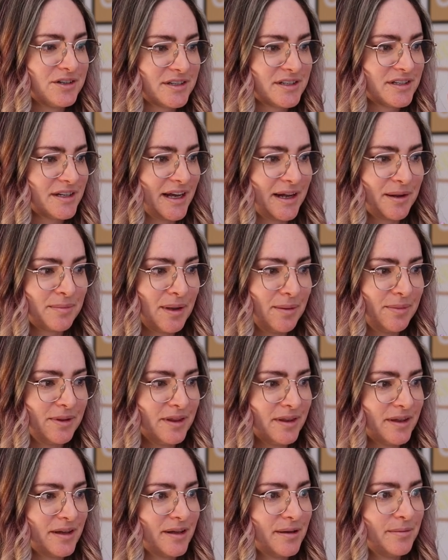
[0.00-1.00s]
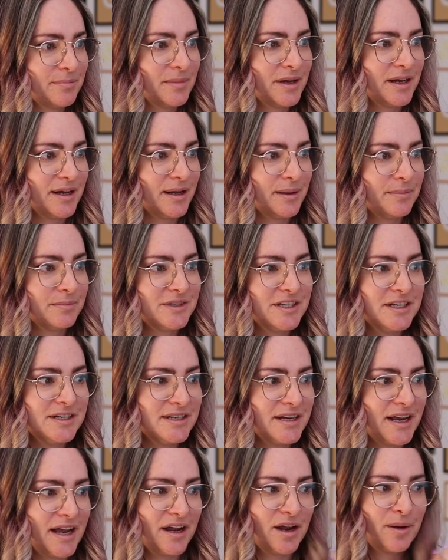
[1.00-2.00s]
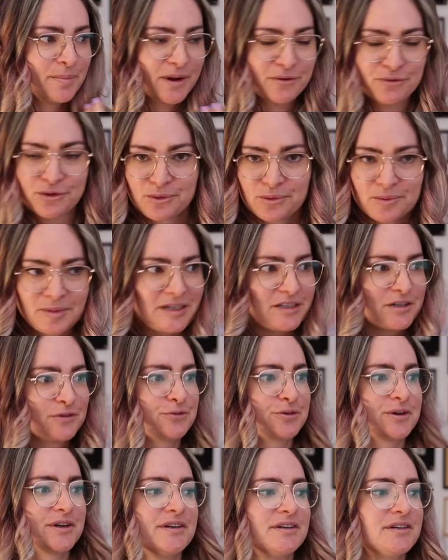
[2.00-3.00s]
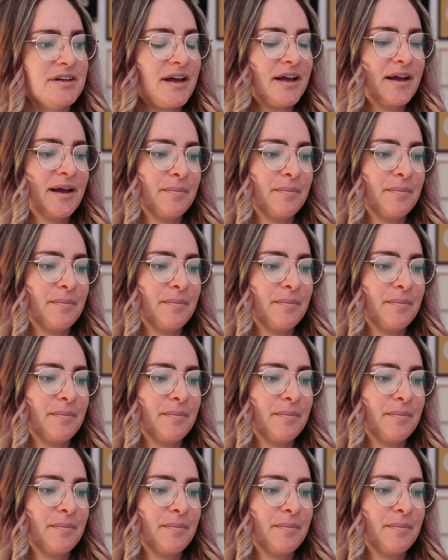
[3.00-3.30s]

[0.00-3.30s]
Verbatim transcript: just like maybe the um, CTA above it would be different,